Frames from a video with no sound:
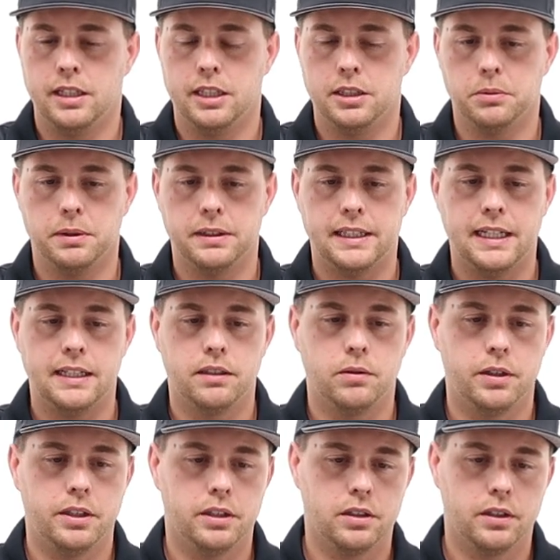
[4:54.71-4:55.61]
is what that
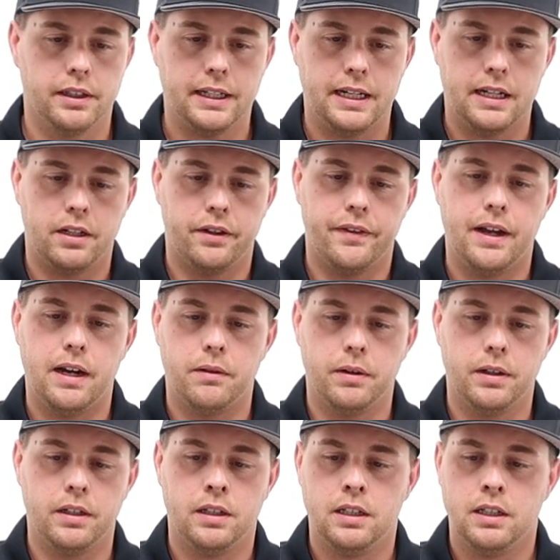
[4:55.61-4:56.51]
what you're looking at on that
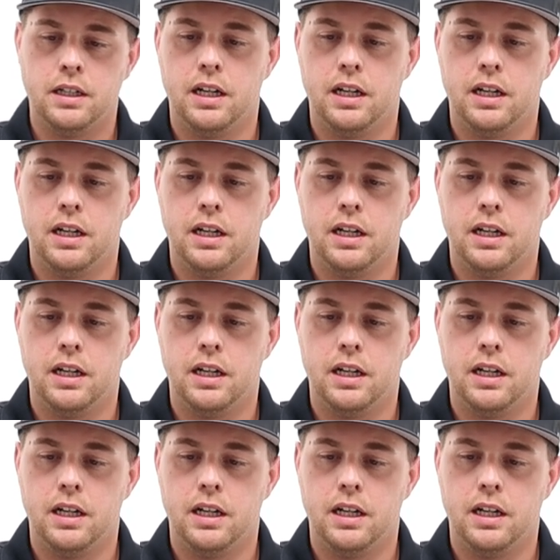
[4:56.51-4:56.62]
one.